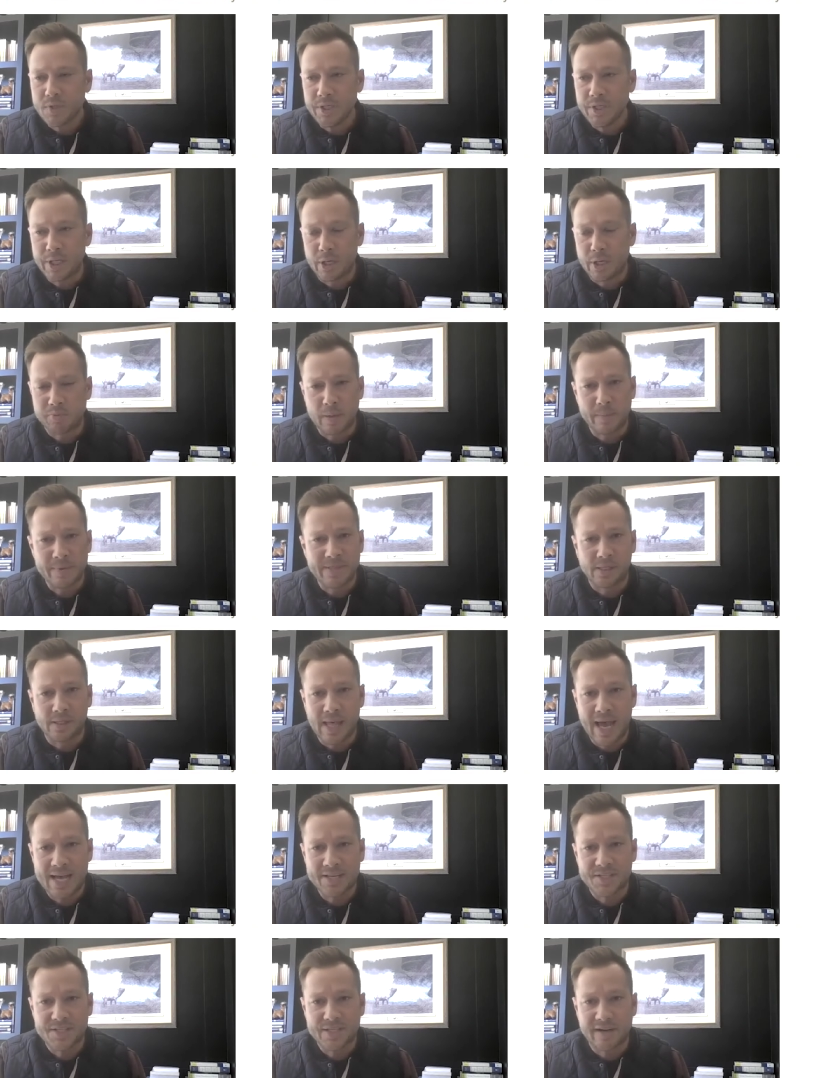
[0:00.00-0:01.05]
probably the
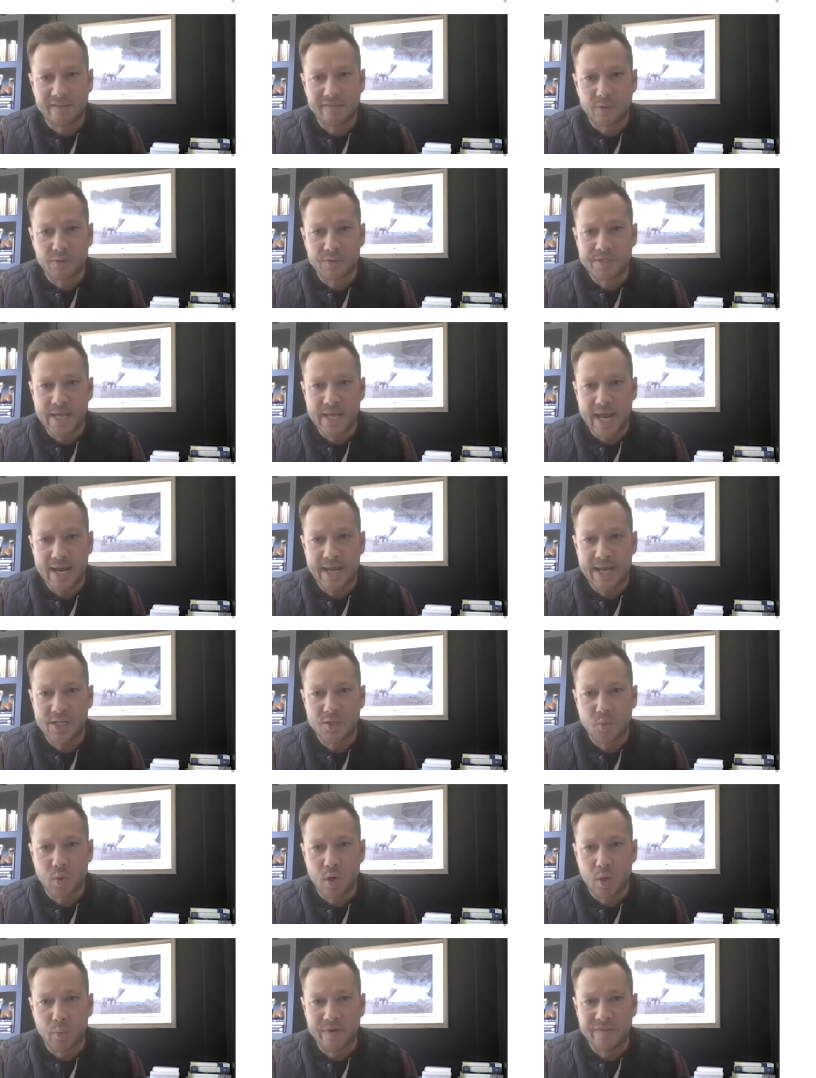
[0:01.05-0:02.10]
last several
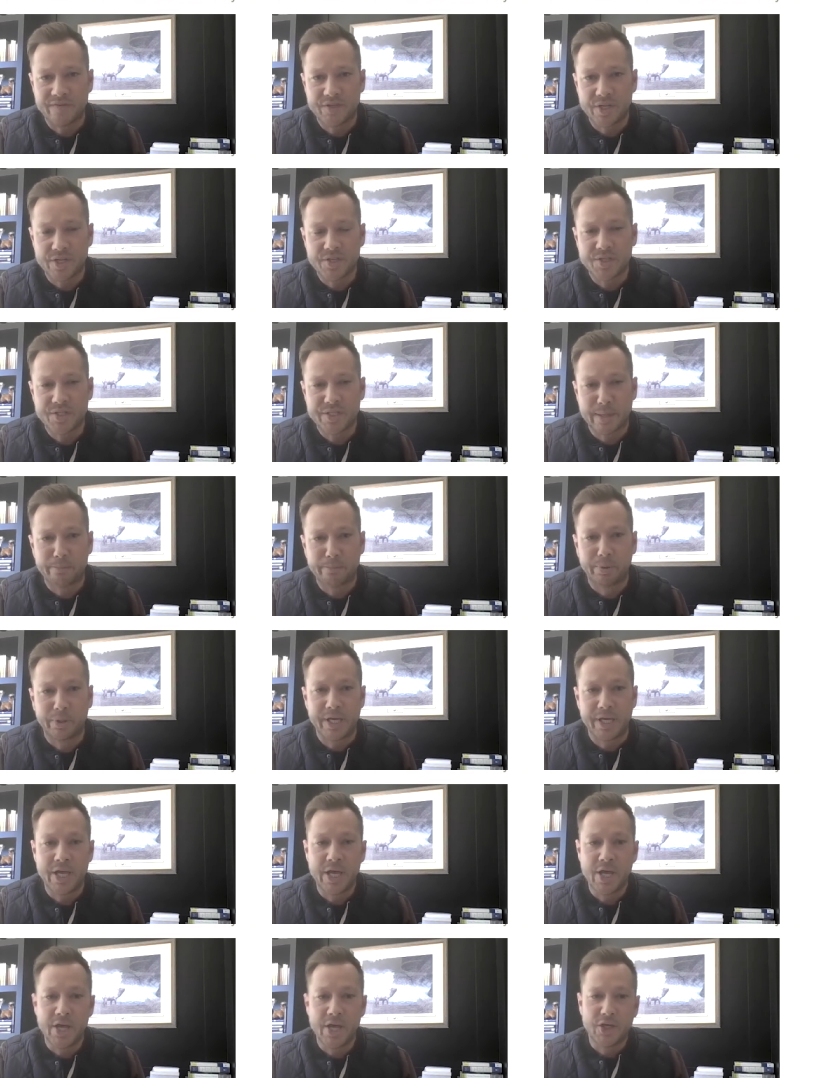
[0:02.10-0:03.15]
decades, where we've just
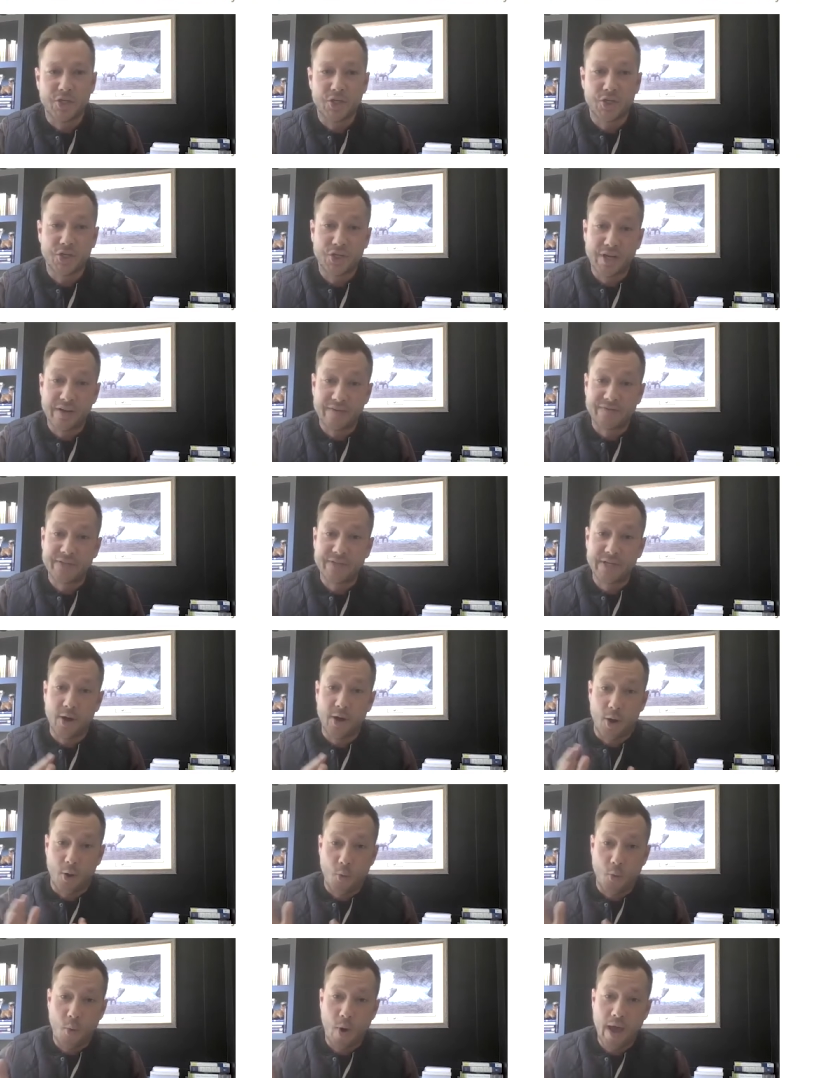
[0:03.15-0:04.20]
simply shifted
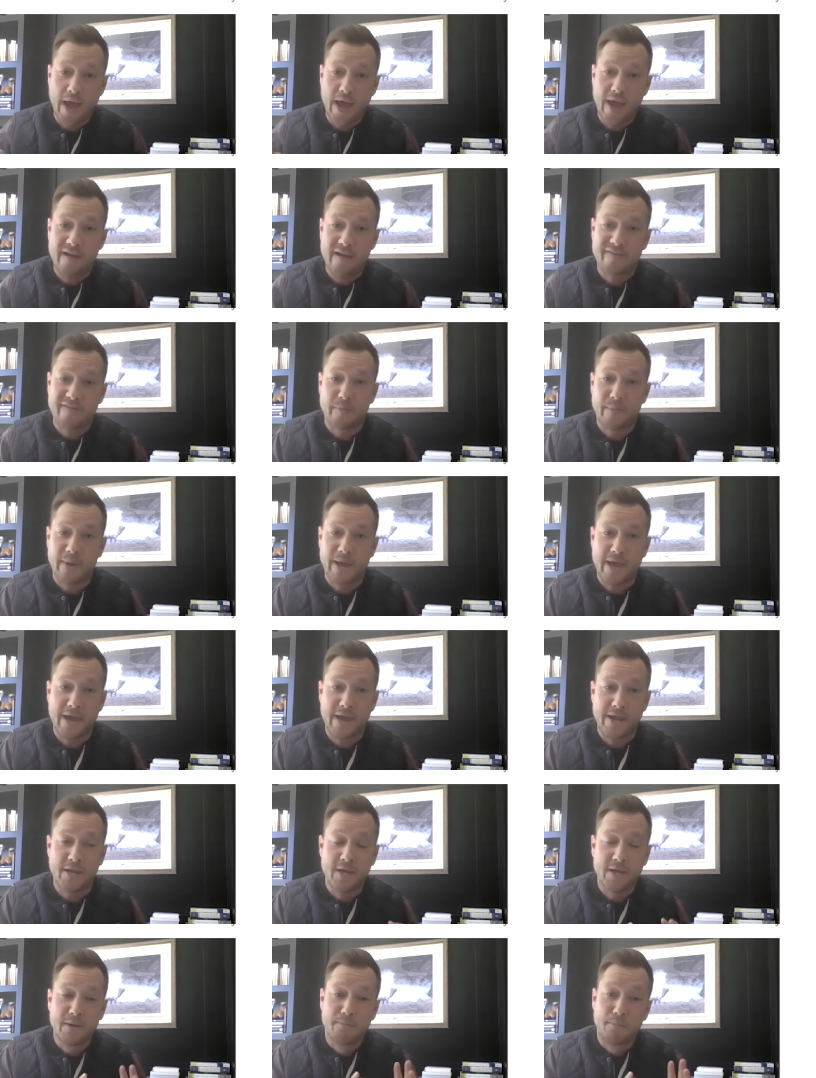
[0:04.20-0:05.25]
away from
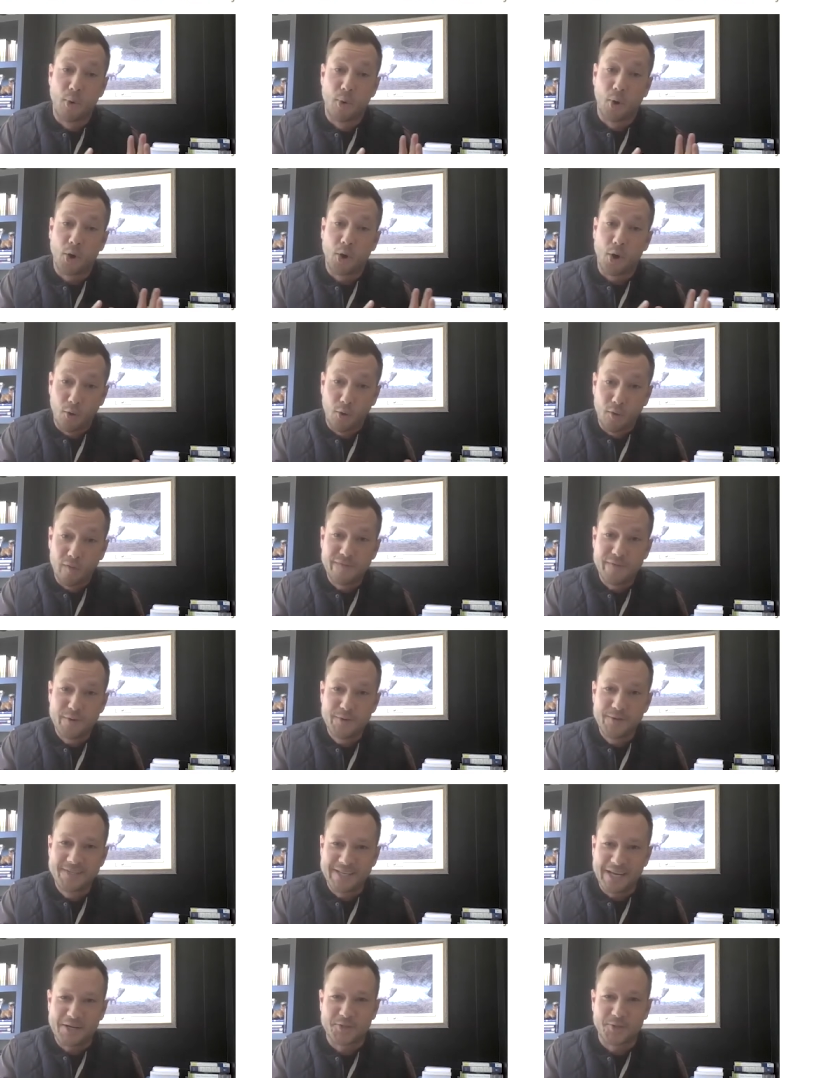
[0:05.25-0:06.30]
a more whole
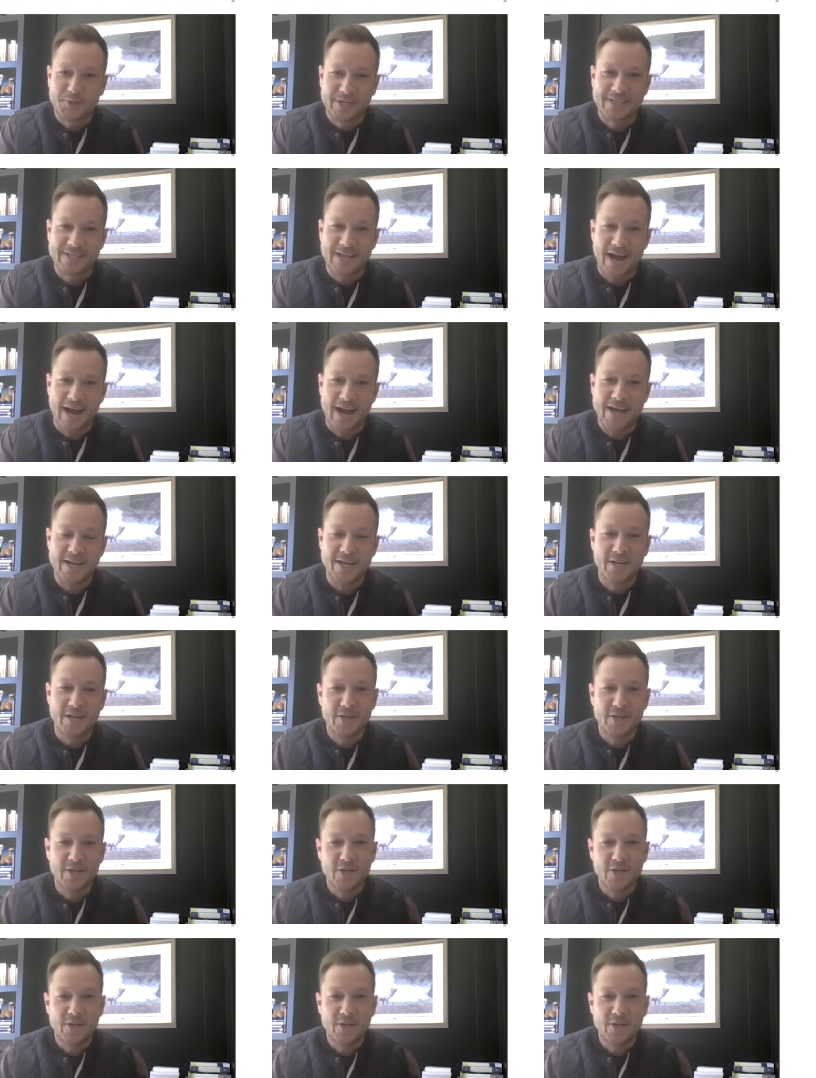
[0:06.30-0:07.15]
food centric diet